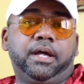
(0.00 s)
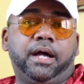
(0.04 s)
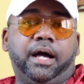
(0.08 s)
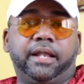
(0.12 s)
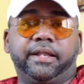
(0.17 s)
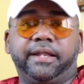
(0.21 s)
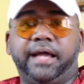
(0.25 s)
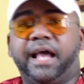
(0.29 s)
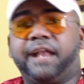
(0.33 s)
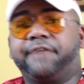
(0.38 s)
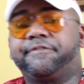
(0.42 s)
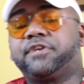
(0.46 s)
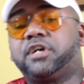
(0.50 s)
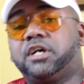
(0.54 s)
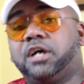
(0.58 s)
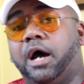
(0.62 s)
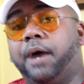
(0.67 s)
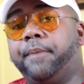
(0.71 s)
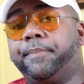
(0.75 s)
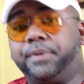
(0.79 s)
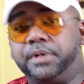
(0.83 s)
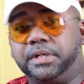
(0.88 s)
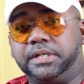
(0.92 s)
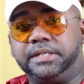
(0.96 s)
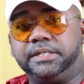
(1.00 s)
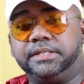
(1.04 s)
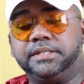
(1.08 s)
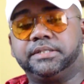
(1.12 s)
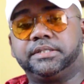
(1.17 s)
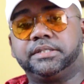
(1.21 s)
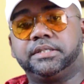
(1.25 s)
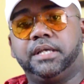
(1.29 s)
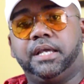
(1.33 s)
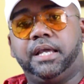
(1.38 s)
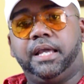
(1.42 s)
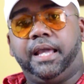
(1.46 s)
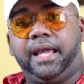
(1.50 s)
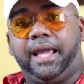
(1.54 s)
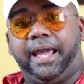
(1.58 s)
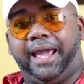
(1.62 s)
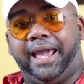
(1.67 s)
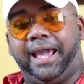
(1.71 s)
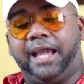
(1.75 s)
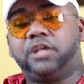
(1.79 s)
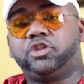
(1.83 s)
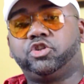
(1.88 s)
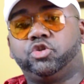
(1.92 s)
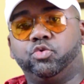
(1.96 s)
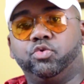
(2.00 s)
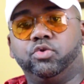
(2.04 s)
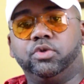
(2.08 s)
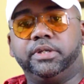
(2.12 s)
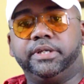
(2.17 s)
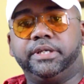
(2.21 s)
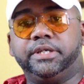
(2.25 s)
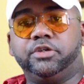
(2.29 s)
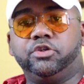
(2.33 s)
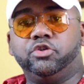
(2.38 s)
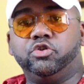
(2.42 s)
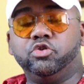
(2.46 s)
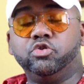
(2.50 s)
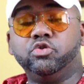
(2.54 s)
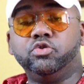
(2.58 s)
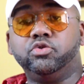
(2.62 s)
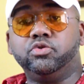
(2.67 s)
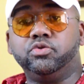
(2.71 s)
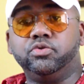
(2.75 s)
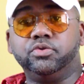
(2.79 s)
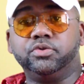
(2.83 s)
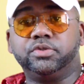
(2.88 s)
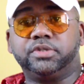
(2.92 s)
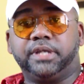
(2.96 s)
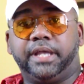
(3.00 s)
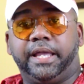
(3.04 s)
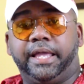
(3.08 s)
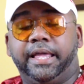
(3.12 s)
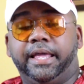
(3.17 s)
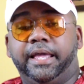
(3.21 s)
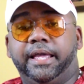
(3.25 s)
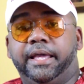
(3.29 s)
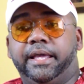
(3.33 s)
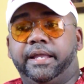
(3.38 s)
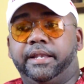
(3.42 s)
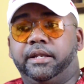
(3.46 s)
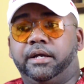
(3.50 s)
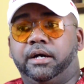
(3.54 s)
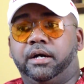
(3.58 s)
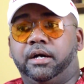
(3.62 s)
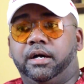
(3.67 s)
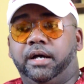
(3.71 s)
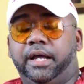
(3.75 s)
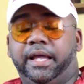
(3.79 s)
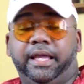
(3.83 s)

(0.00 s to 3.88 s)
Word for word: A lot of companies actually use an, uh,